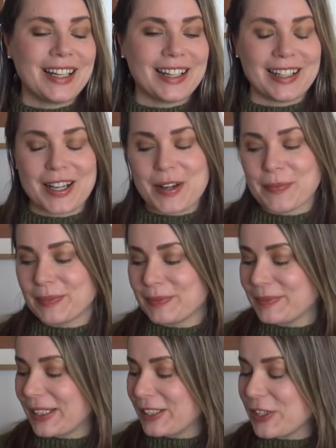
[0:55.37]

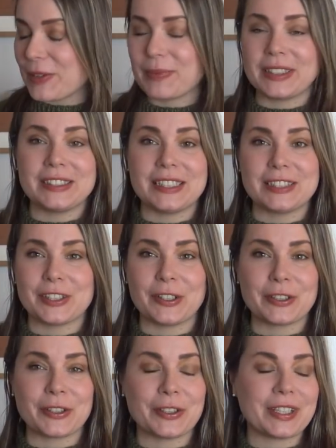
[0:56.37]
Actually, my
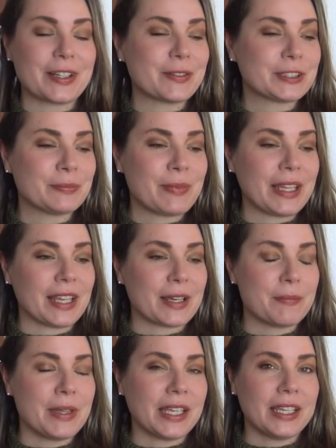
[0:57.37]
sister thought I was making
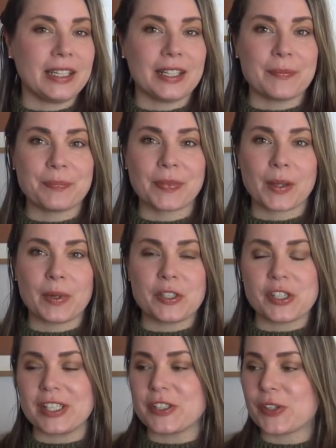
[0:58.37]
a bikini when
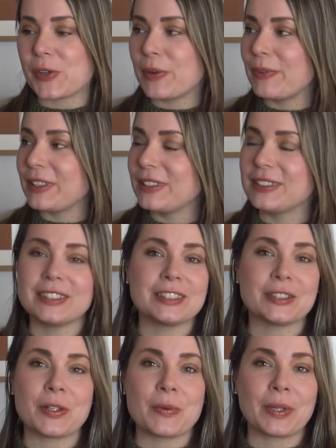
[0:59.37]
she saw
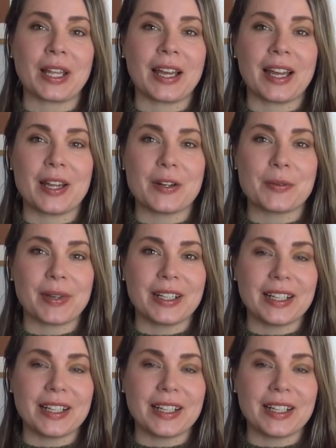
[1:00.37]
what I had on my